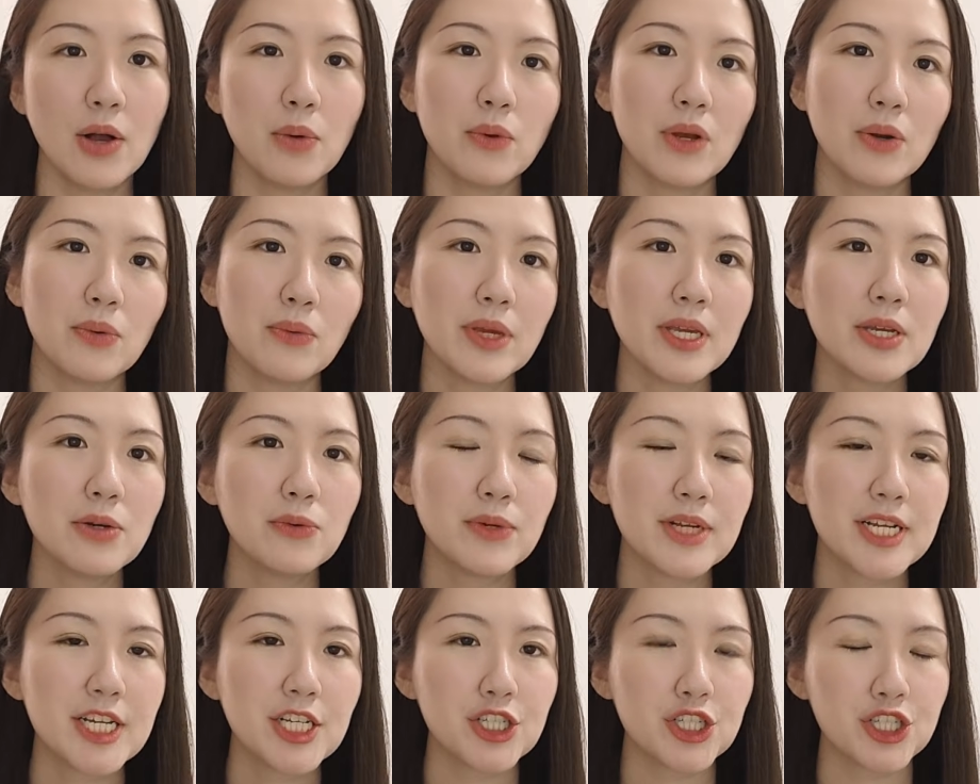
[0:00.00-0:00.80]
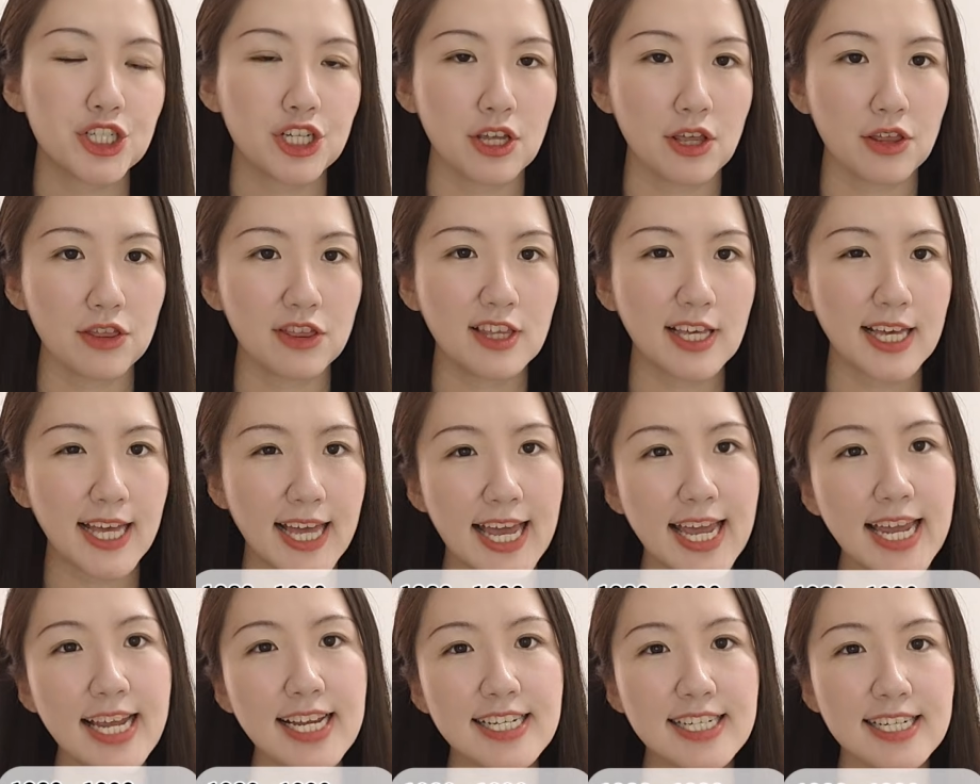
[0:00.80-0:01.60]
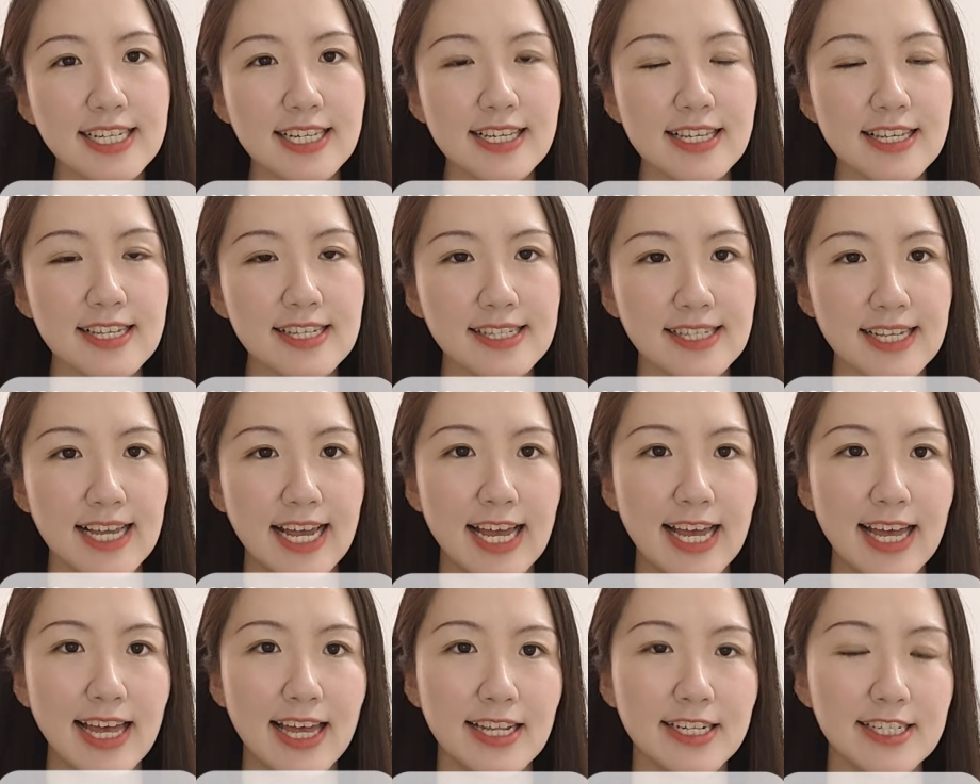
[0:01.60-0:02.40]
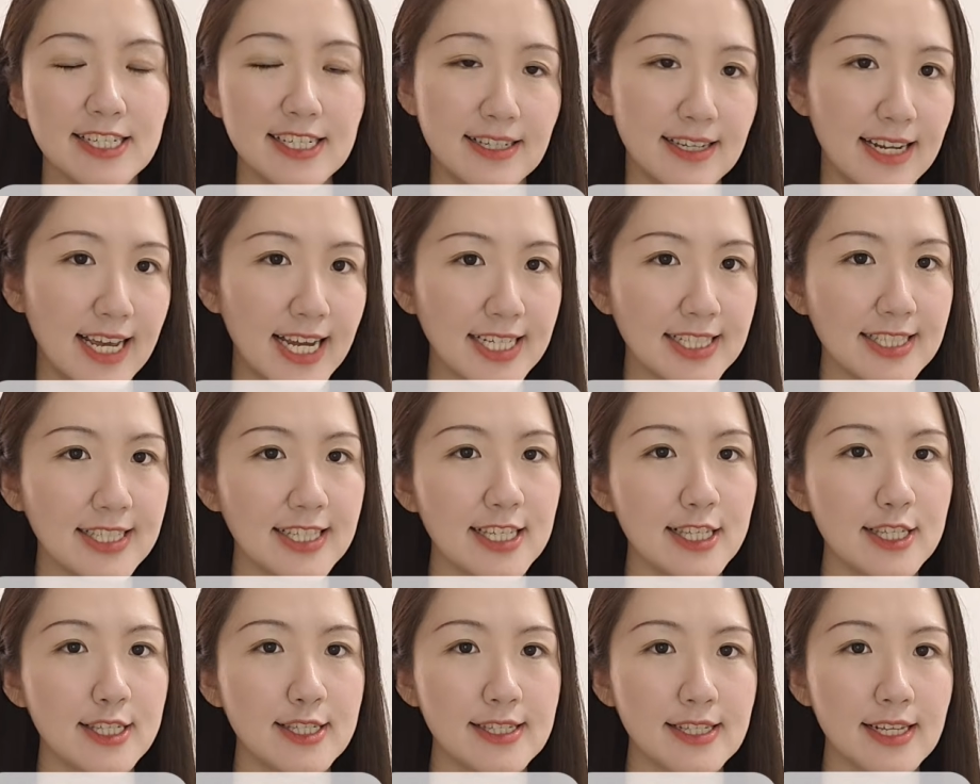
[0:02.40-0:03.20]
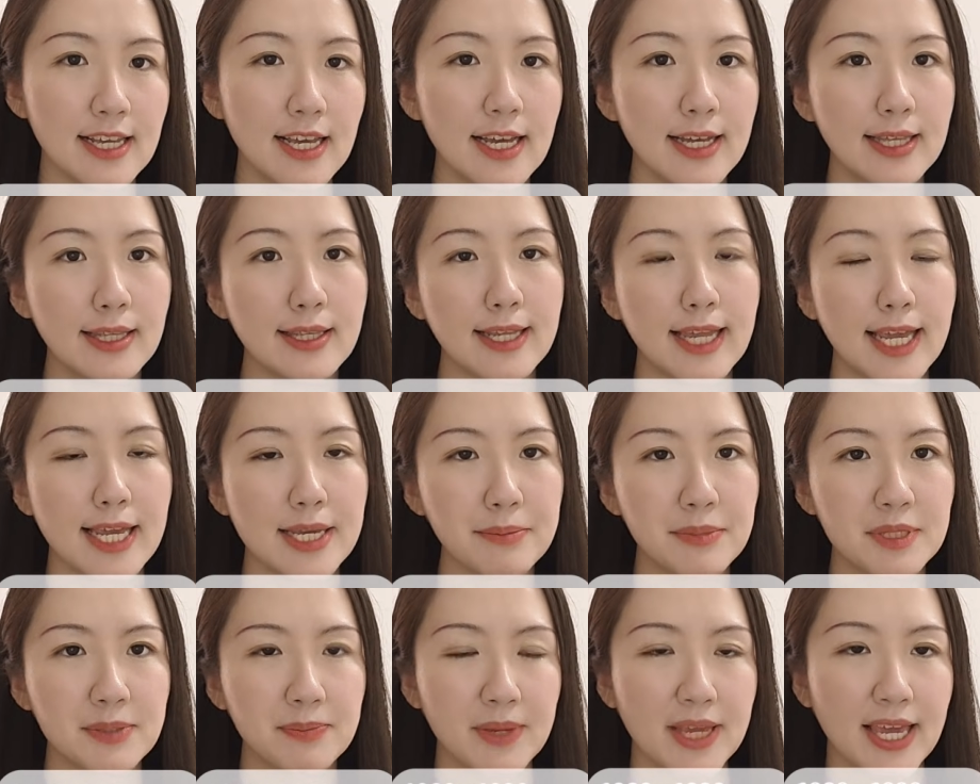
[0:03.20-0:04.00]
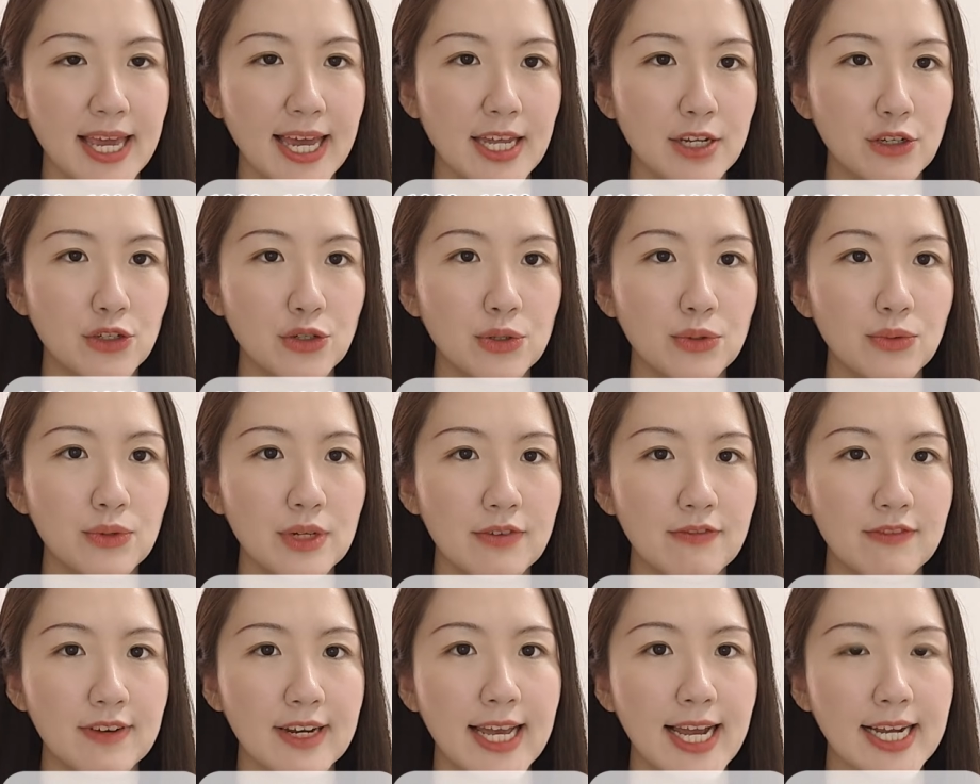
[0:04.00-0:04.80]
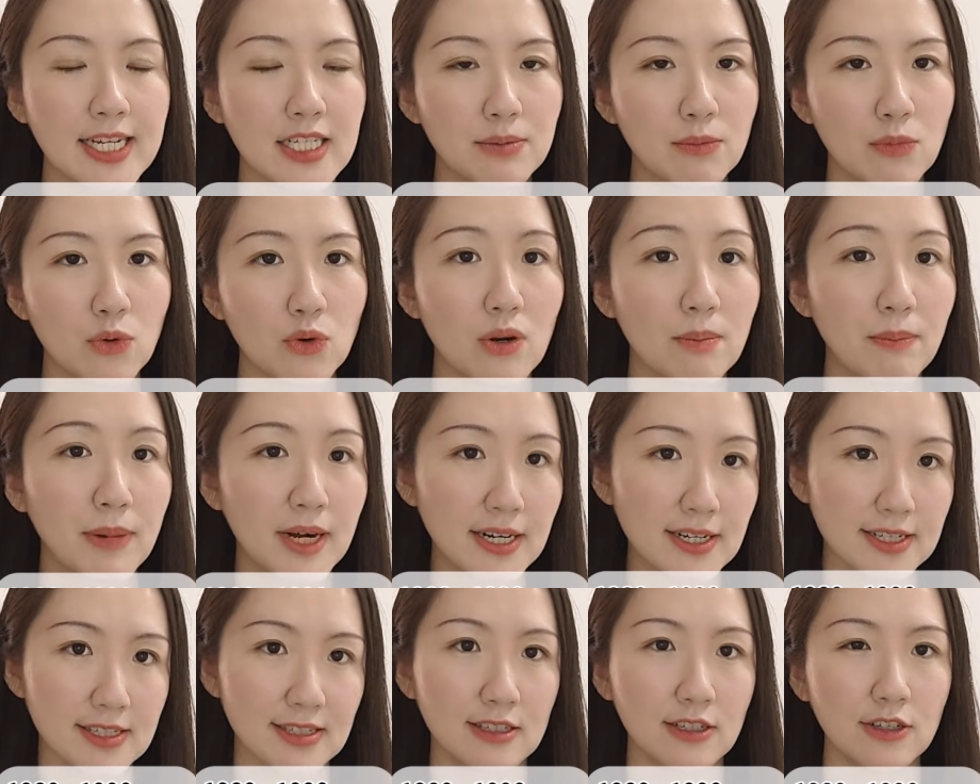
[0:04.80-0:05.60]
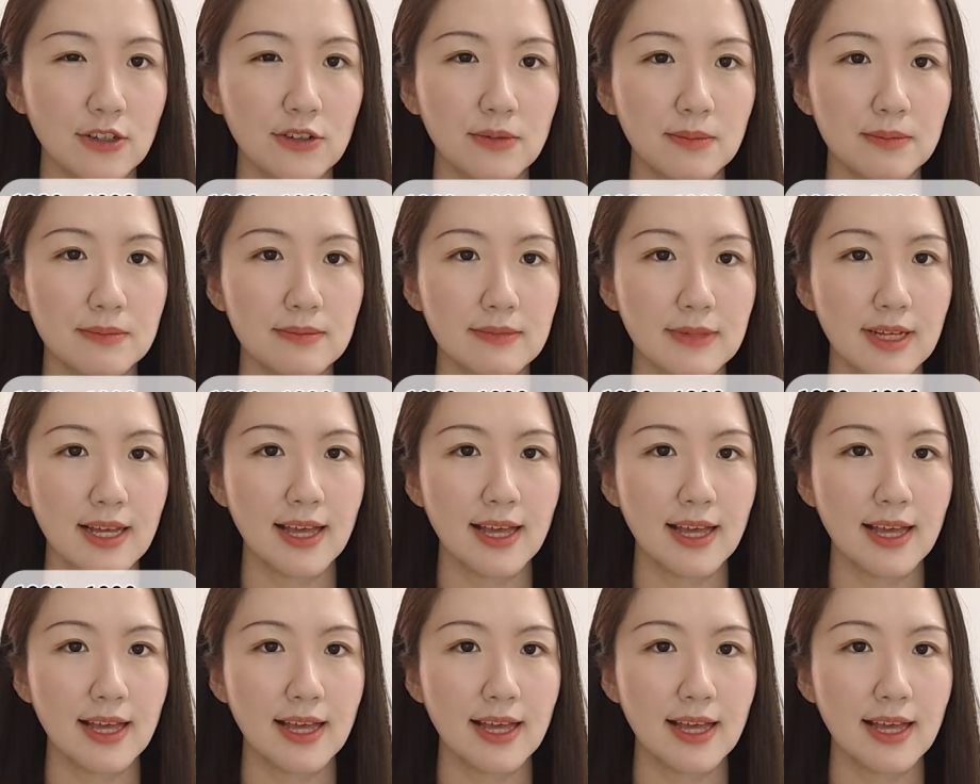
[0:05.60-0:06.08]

When we reach the 80s and 90s, names began to reflect more personal.